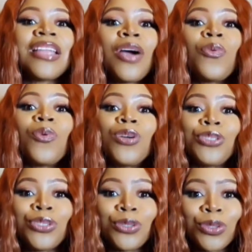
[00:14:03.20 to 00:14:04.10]
Now,
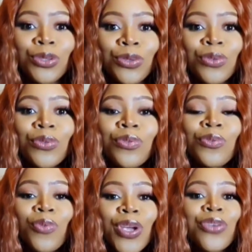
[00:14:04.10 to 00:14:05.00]
what do you do
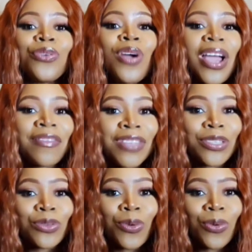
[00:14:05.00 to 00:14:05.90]
when you have
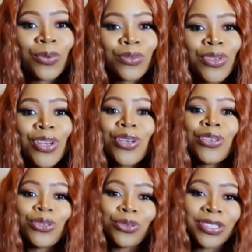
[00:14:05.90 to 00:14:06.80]
this hole?
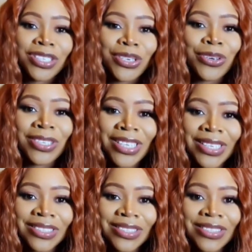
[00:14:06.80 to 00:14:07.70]
You see your
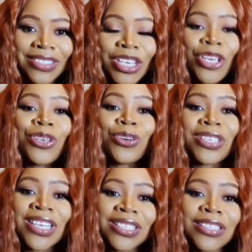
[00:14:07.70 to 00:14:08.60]
dentist.
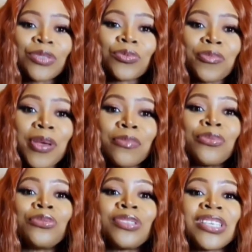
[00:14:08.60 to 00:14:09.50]
Your dentist will be
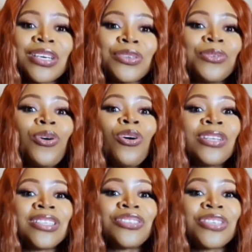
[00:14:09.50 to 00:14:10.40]
able to tell you
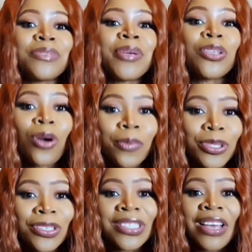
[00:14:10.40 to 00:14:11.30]
all the treatment
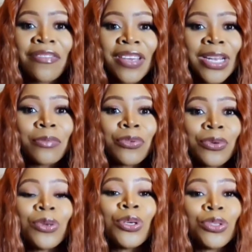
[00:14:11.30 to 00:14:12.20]
options
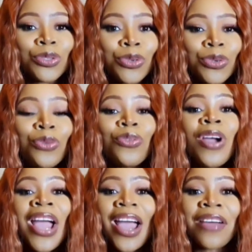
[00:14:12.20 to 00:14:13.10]
available to
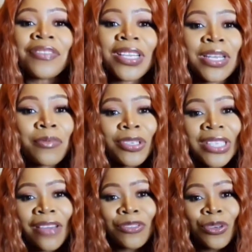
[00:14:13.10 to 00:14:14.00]
you after they
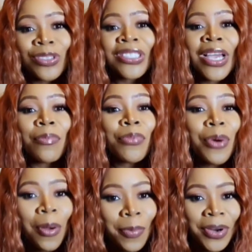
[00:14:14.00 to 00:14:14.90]
must have done their
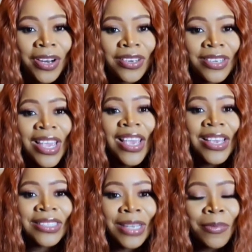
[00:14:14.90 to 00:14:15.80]
proper
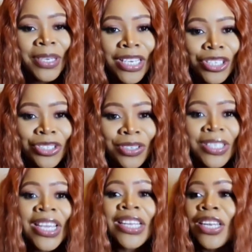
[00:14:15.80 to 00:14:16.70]

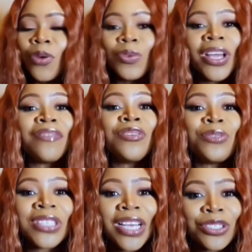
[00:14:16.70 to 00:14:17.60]
examination. They would have
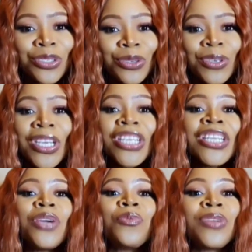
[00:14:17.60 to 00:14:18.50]
looked at you,
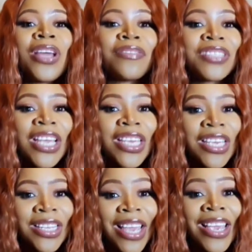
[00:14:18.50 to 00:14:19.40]
they would have
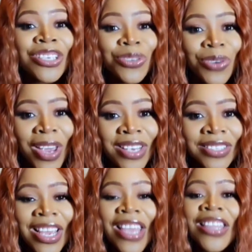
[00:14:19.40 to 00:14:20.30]
taken
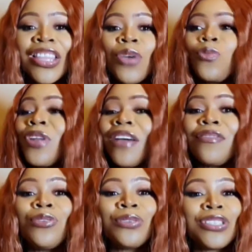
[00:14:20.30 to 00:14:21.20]
x-rays, they would
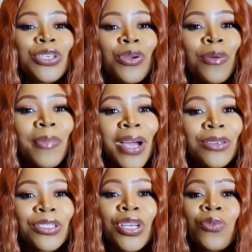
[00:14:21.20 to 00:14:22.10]
have looked in your
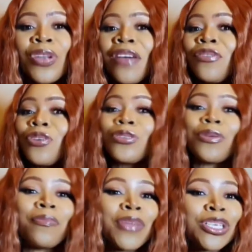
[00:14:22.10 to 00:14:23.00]
mouth, they would have done
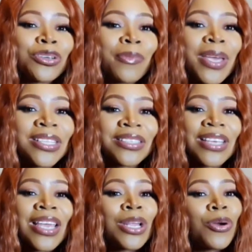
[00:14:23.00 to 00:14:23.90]
some measurements,
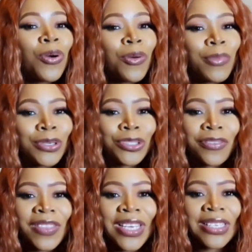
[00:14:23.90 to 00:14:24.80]
a whole bunch
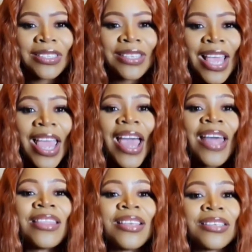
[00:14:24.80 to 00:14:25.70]
of things.
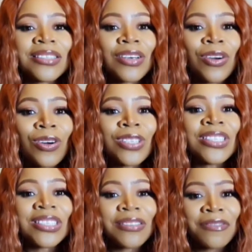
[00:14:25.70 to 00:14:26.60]
And all
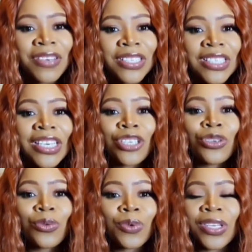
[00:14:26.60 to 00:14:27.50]
this
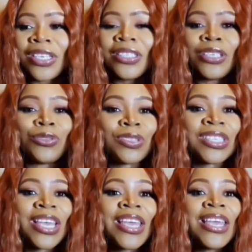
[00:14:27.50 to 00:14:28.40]
investigation will lead them to
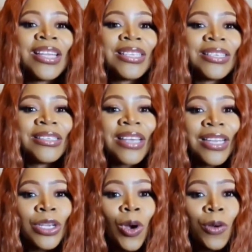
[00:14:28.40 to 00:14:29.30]
say, these
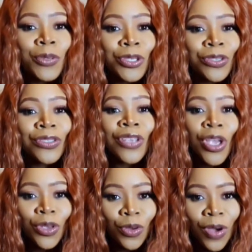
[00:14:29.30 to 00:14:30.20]
are the options
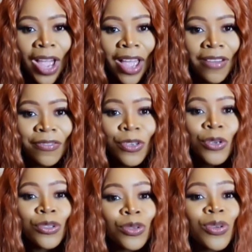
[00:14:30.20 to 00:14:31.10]
you have.
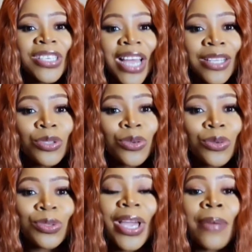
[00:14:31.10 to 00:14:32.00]
So that
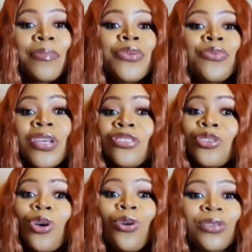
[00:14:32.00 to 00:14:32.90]
tooth can be
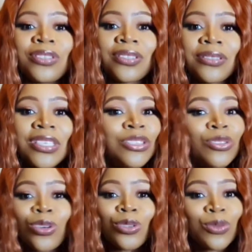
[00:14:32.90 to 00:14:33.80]
restored.
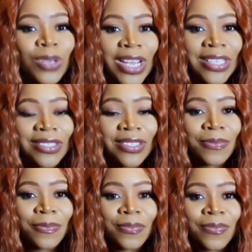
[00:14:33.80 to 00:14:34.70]
It's not too late,
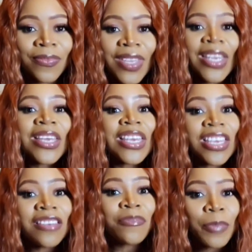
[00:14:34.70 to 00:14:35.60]

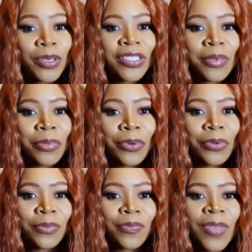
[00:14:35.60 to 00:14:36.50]
if
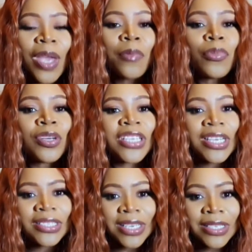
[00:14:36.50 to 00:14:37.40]
possible. But
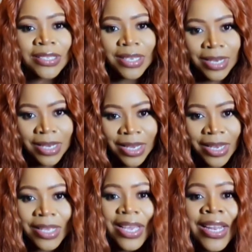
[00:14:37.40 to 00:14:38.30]
there's
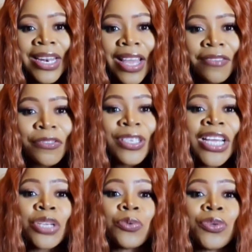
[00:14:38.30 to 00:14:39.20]
a level
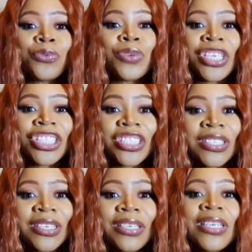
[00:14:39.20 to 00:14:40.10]
that it will
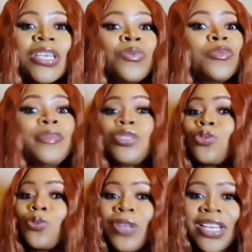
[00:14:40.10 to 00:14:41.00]
reach, it will be
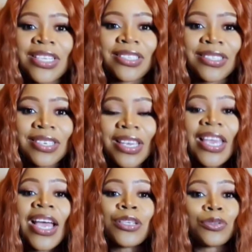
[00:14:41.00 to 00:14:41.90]
too late.
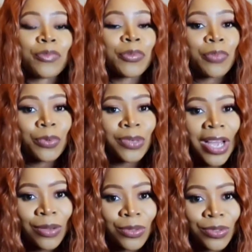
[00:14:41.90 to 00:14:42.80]
It has to be pulled
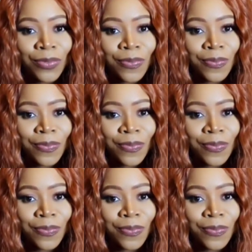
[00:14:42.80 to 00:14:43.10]
out.